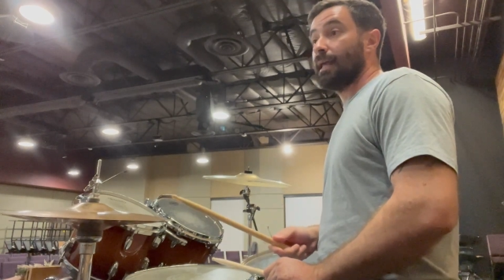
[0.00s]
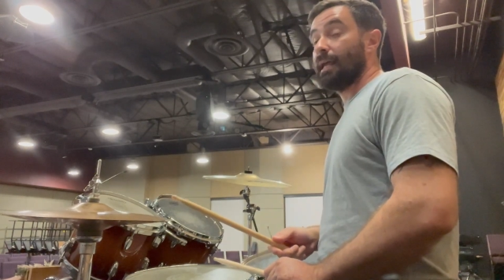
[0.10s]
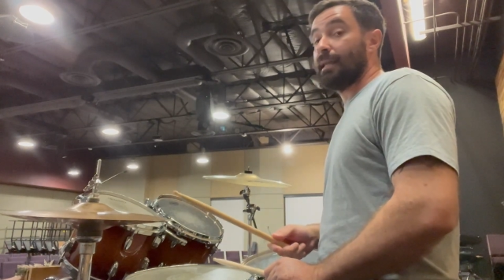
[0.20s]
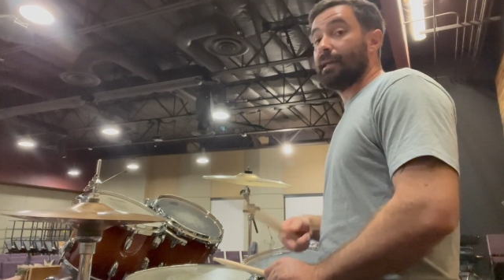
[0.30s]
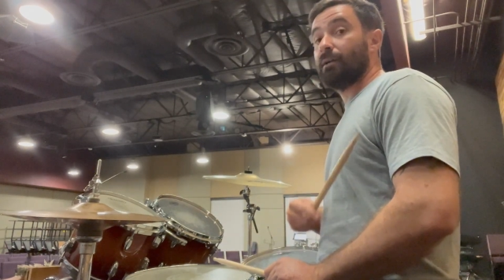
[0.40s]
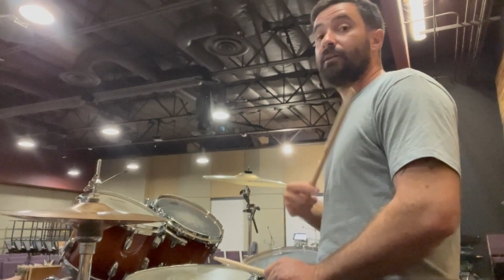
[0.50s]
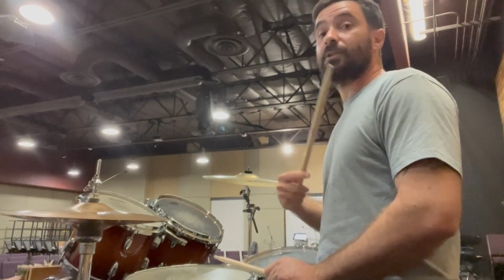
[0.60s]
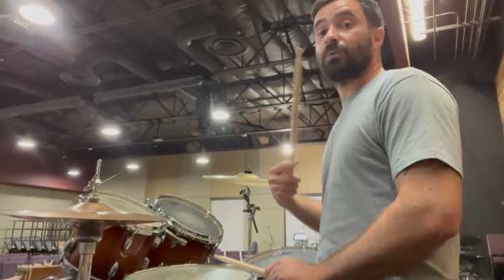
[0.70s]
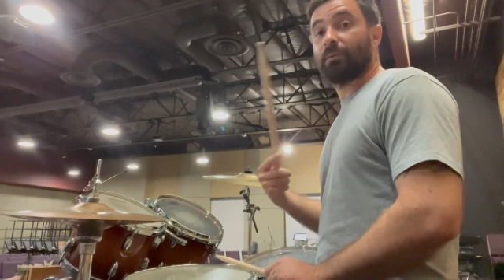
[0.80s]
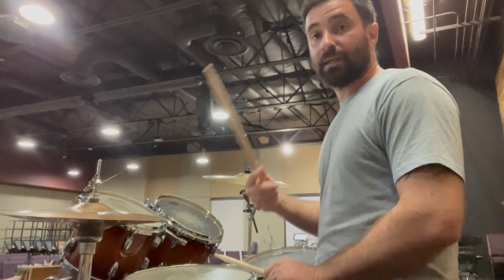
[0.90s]
And now
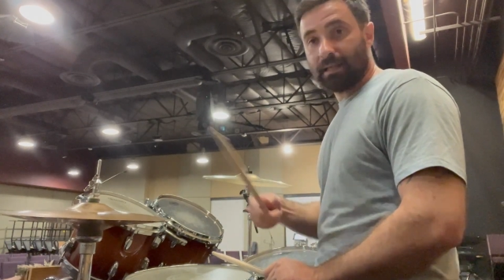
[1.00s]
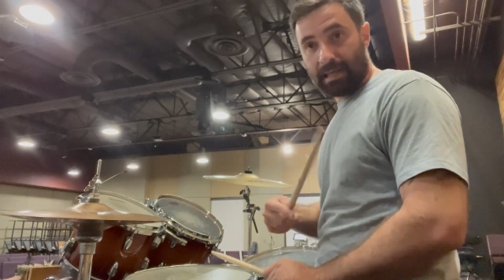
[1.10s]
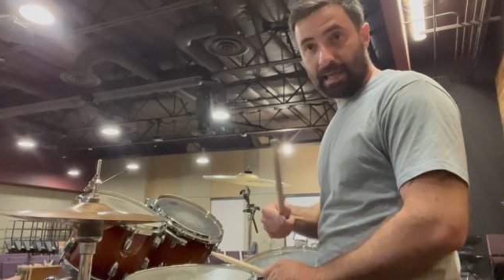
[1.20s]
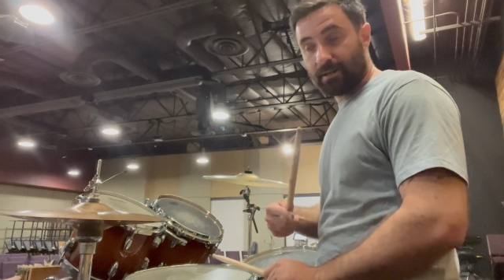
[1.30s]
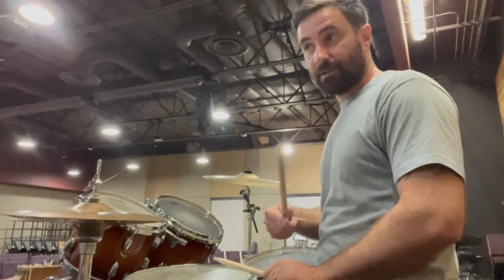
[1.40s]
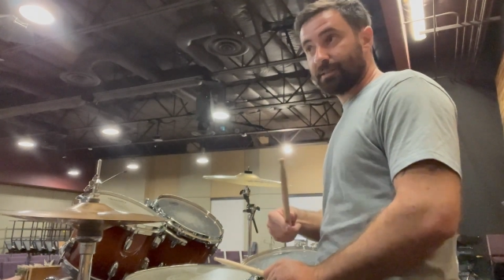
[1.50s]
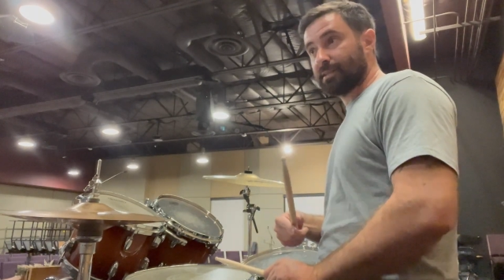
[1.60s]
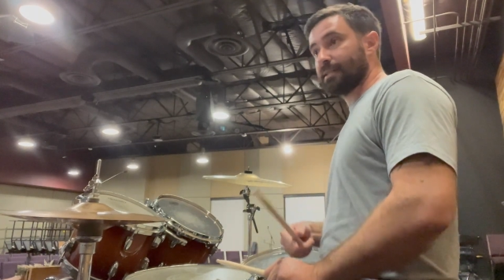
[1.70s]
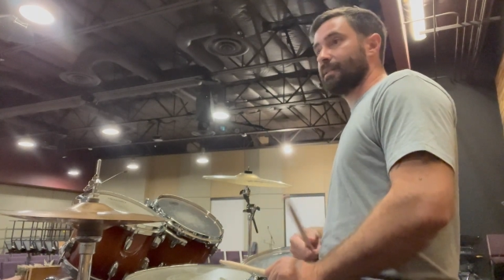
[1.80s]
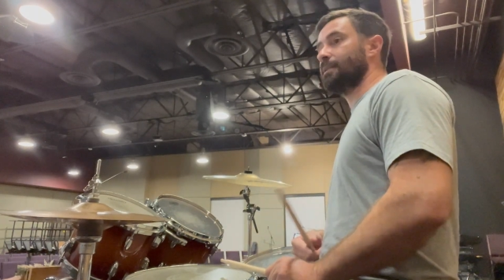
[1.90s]
here's where we're going to add in our
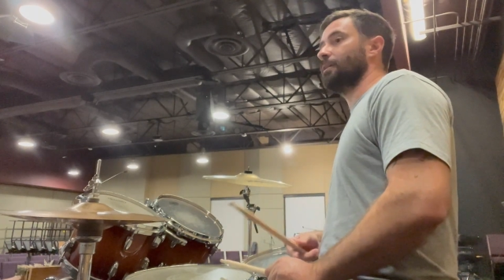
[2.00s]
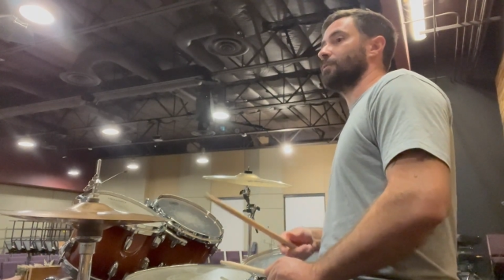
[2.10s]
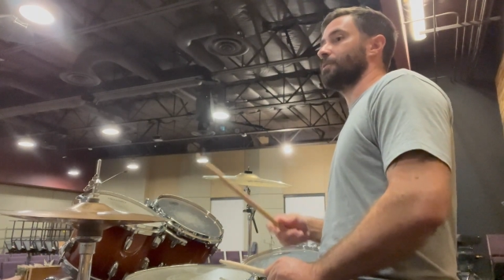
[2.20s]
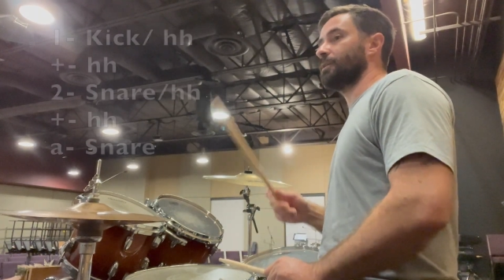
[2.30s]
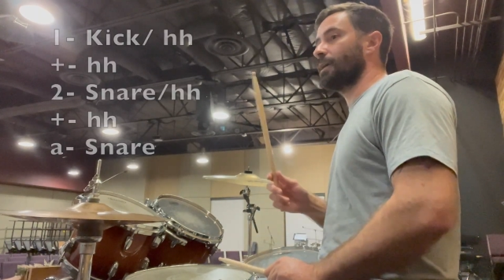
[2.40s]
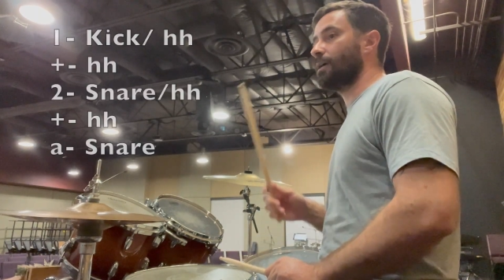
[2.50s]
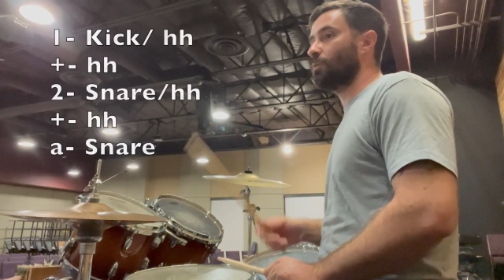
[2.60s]
16 notes, okay?